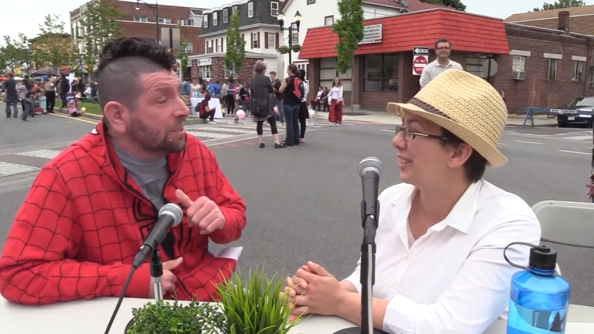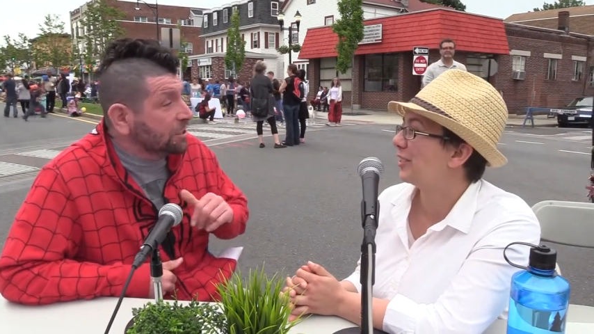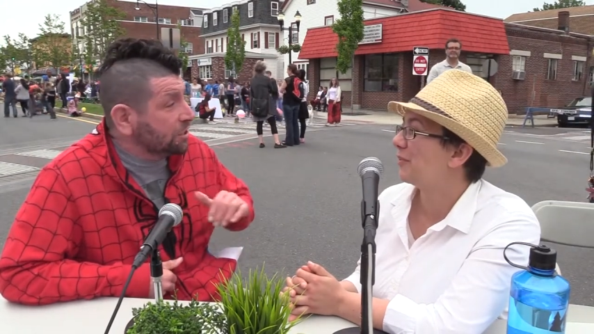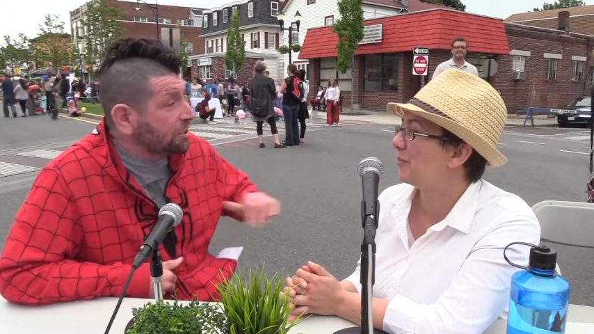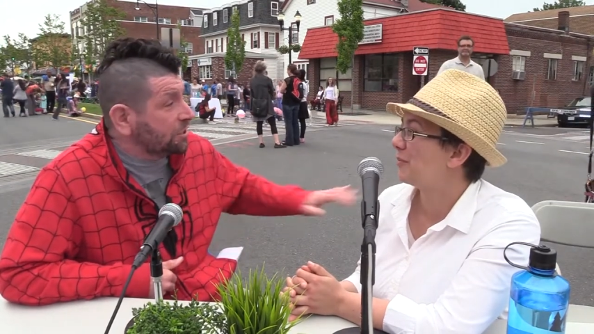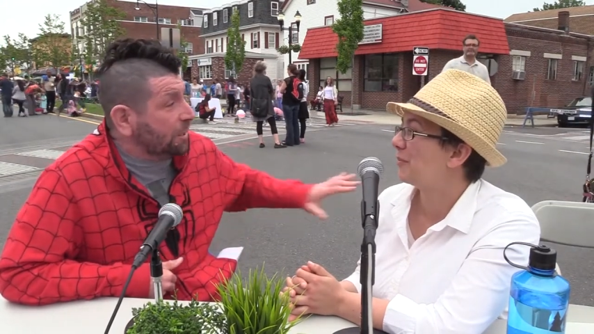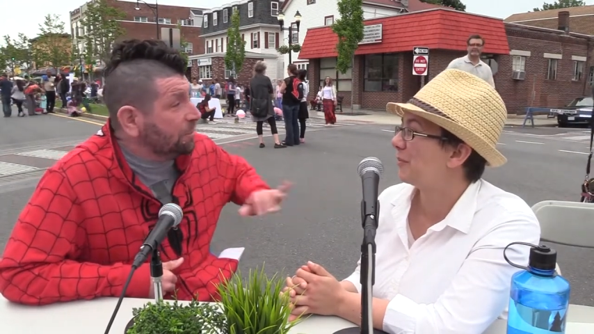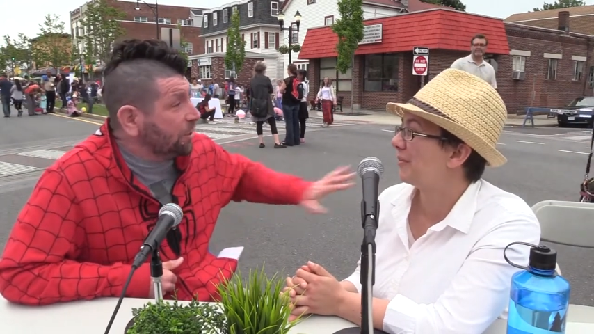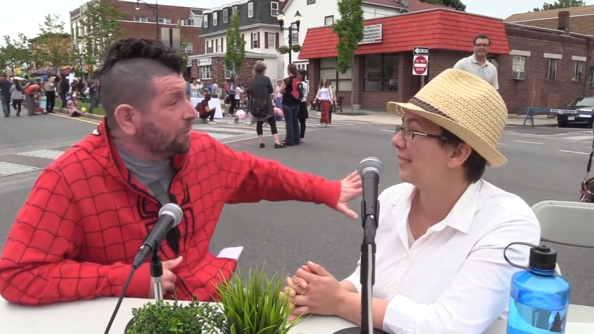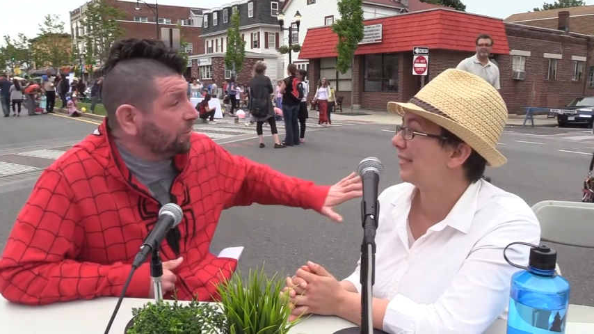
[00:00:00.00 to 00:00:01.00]
Speaker 1: some
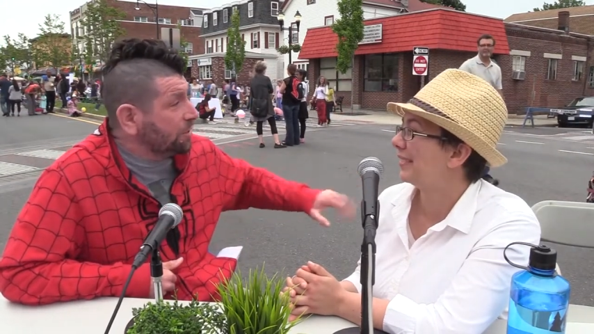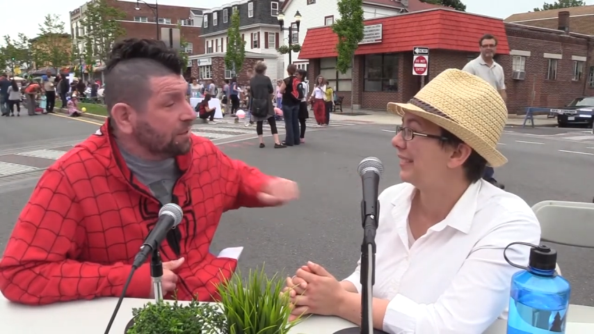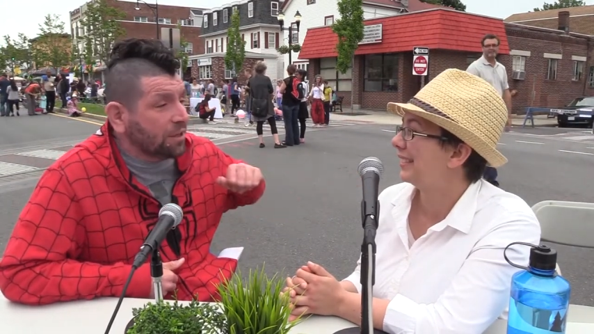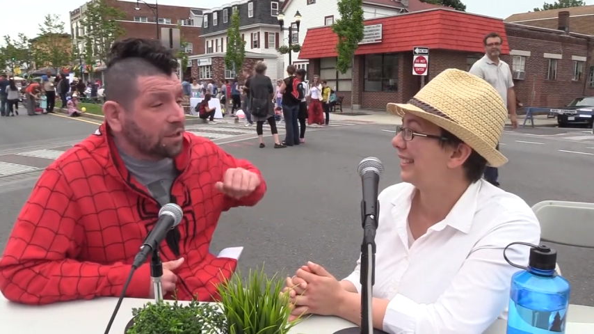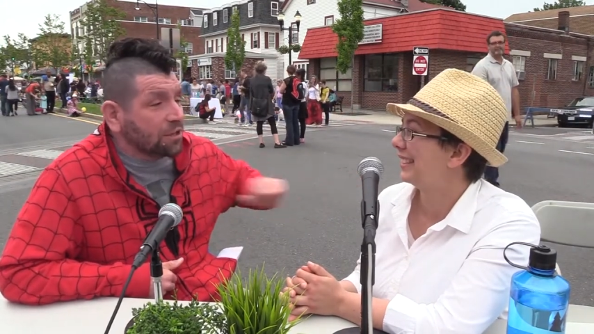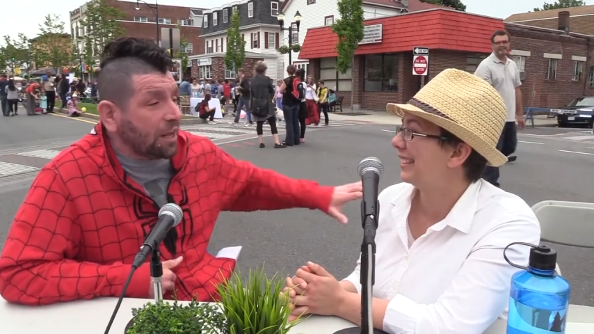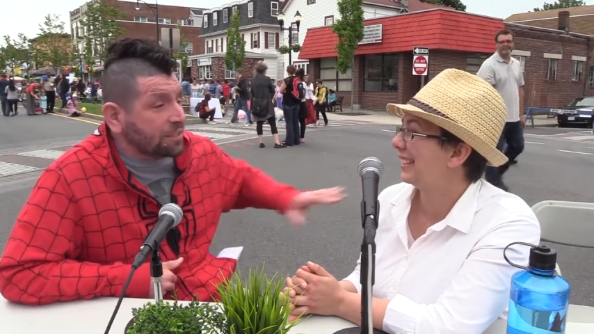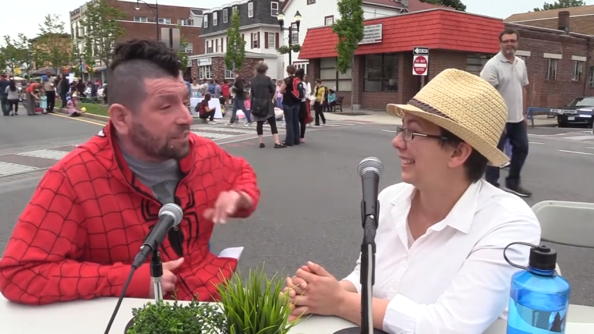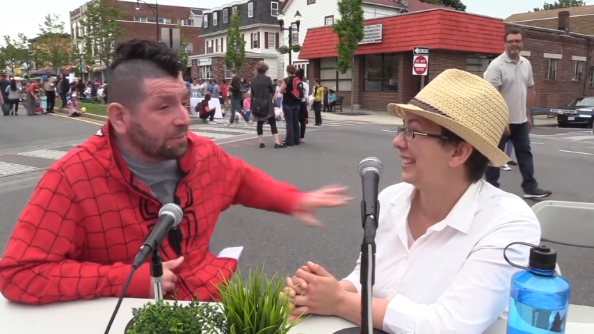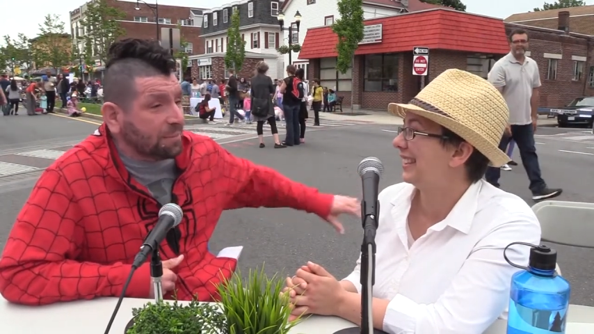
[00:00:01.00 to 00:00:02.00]
dude
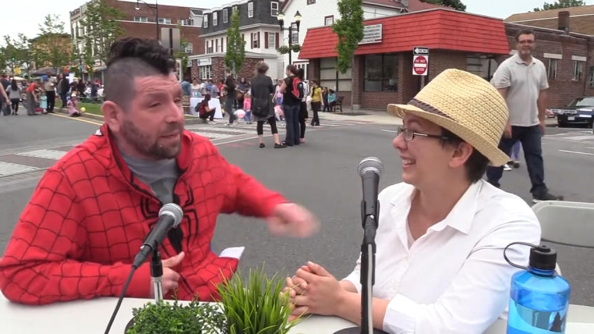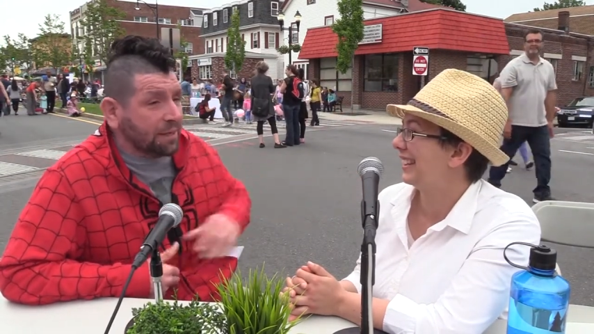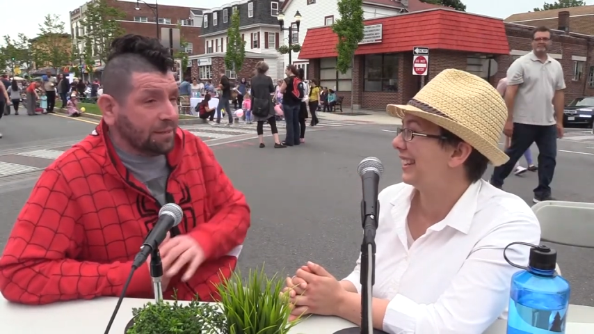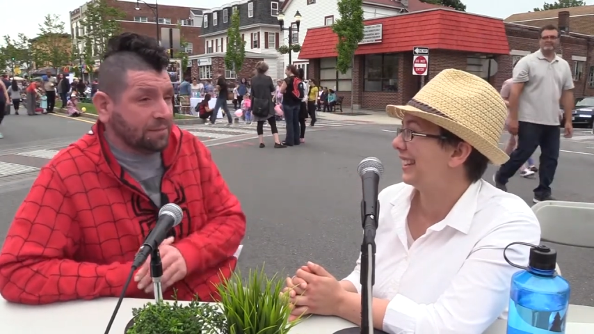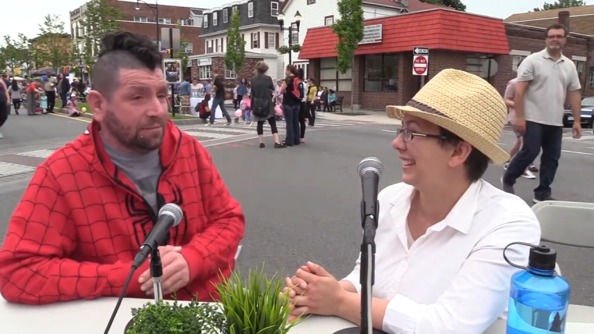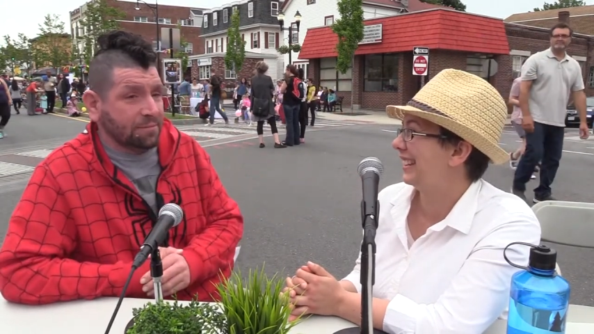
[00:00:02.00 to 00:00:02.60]
lost some money.